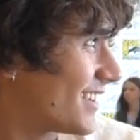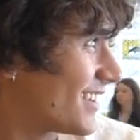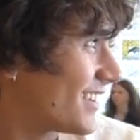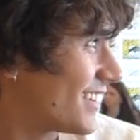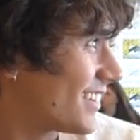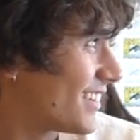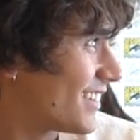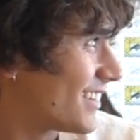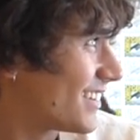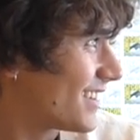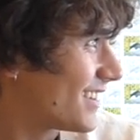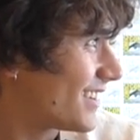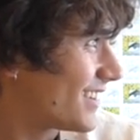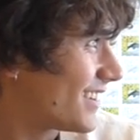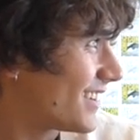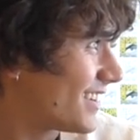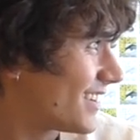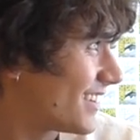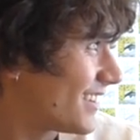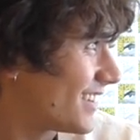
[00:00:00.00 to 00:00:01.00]

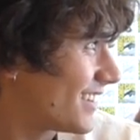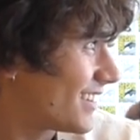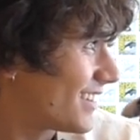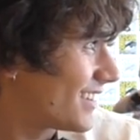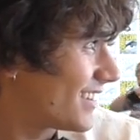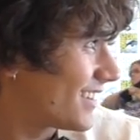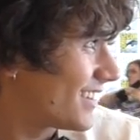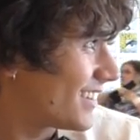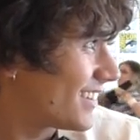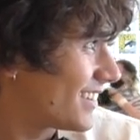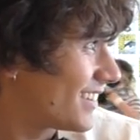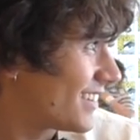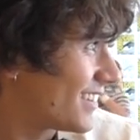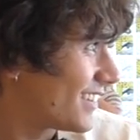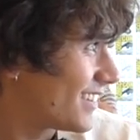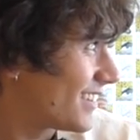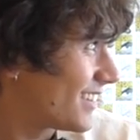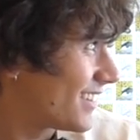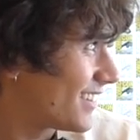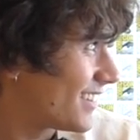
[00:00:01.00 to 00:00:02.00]

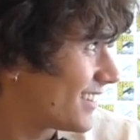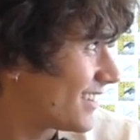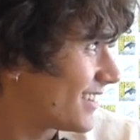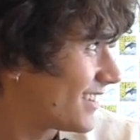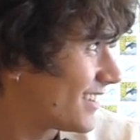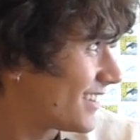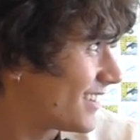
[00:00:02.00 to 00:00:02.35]
[no speech]